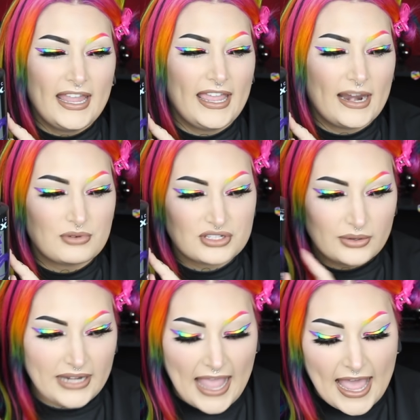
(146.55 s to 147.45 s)
and I'm just
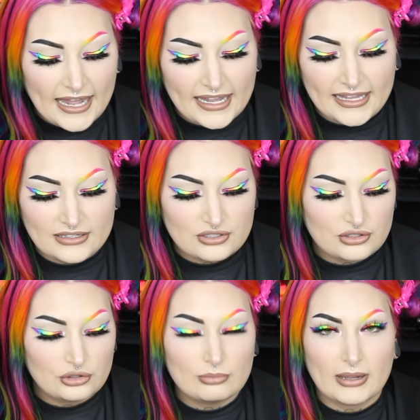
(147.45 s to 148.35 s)
going to add it
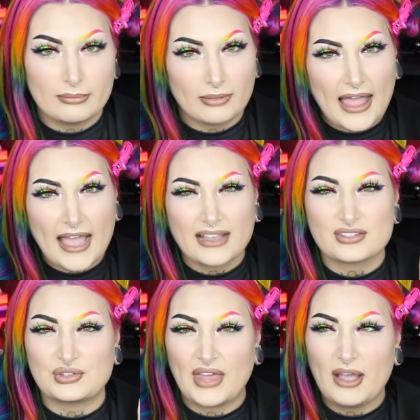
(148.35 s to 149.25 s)
into my black
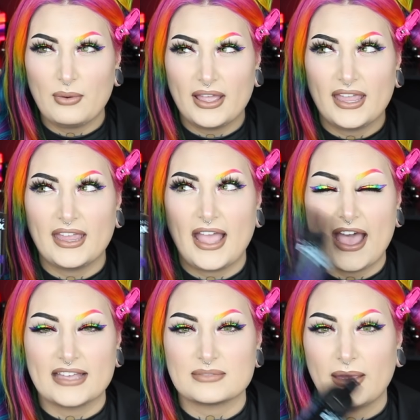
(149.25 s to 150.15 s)
so that way
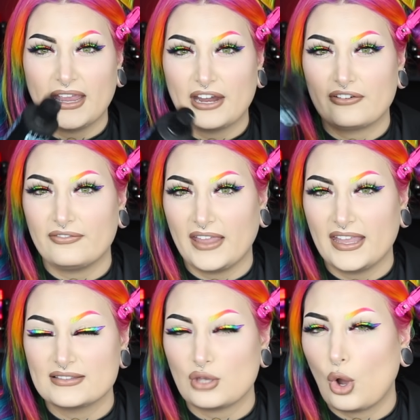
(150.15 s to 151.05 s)
as my hair
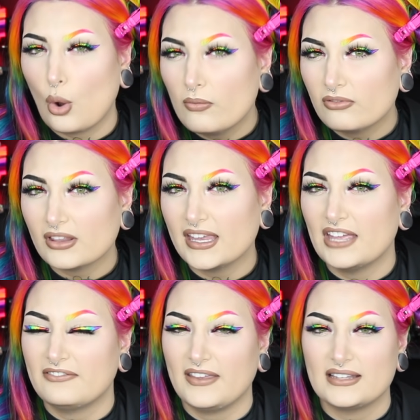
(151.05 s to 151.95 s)
fades, hopefully
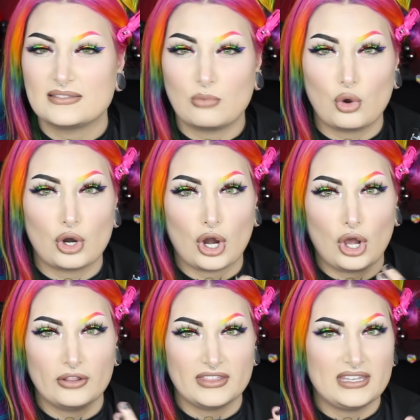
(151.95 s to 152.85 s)
it fades more
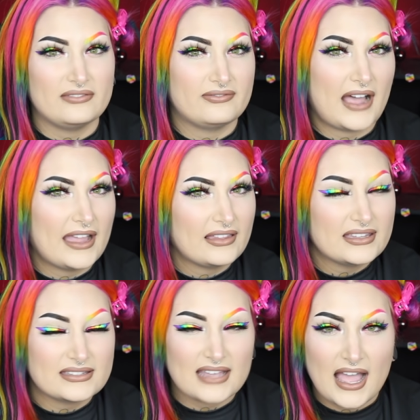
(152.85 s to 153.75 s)
on the
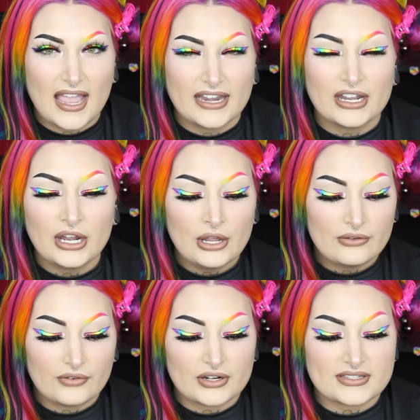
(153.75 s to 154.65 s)
violet side
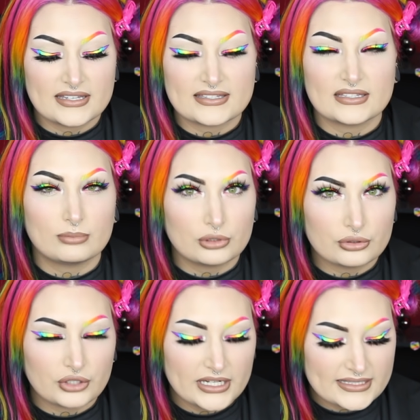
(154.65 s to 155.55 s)
versus the
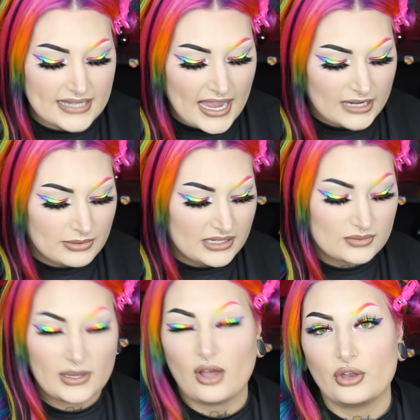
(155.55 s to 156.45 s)
blue-green side because
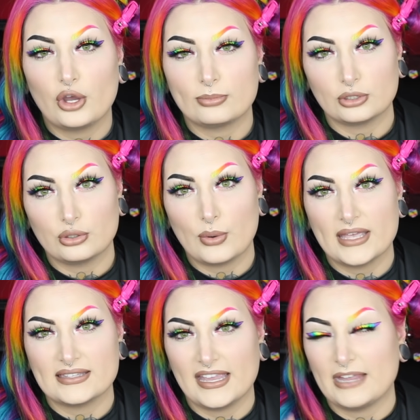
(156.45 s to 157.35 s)
we all know blue
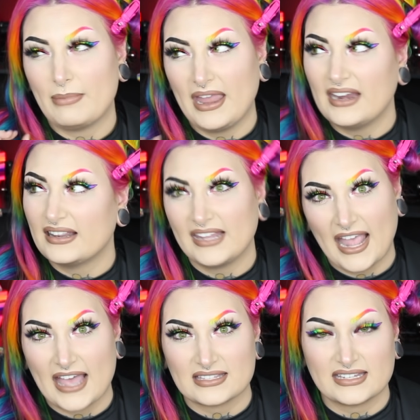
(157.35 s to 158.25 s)
is a pain in the
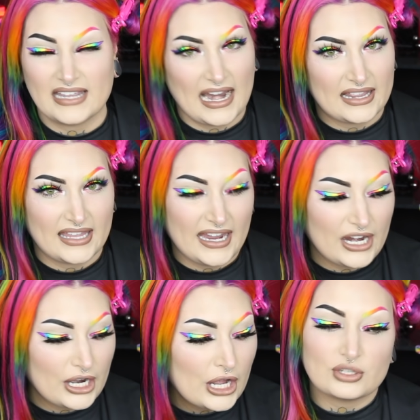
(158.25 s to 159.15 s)
ass to get out of the hair.